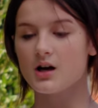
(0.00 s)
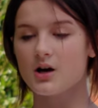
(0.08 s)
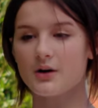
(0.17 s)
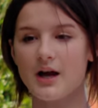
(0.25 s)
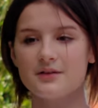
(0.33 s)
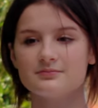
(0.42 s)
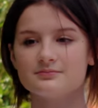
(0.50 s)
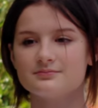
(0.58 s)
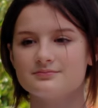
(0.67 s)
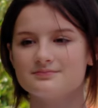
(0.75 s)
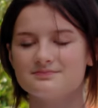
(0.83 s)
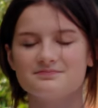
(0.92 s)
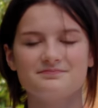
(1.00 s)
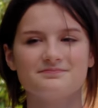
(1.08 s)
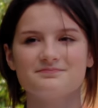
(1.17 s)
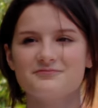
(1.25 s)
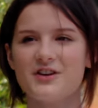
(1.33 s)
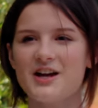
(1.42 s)
Okay,
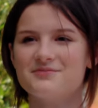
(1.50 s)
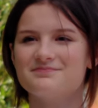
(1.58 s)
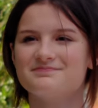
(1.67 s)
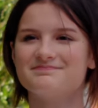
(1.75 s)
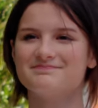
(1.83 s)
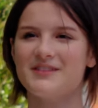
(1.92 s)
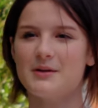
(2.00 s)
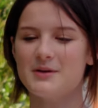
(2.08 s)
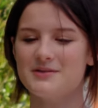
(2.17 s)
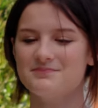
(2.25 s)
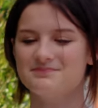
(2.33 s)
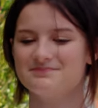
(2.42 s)
fine, I'm in.